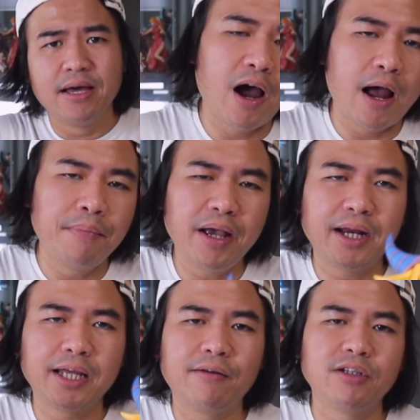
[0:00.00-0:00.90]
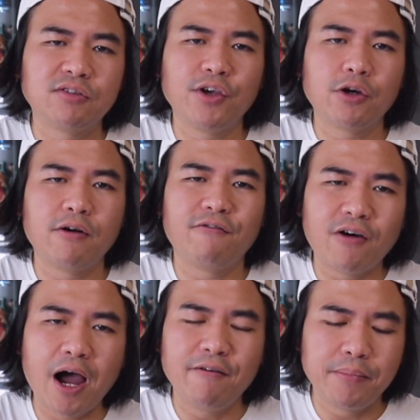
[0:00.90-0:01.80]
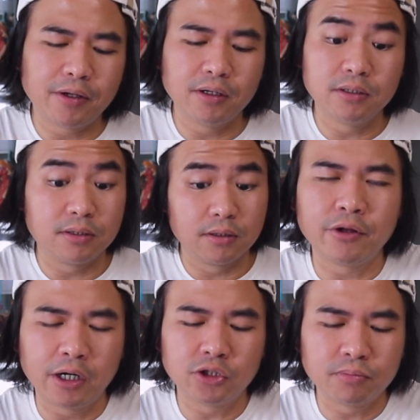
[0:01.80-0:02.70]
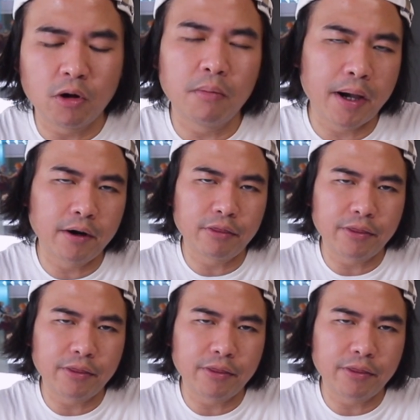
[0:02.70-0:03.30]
I'm not gonna give this figure a 5 because there are small minor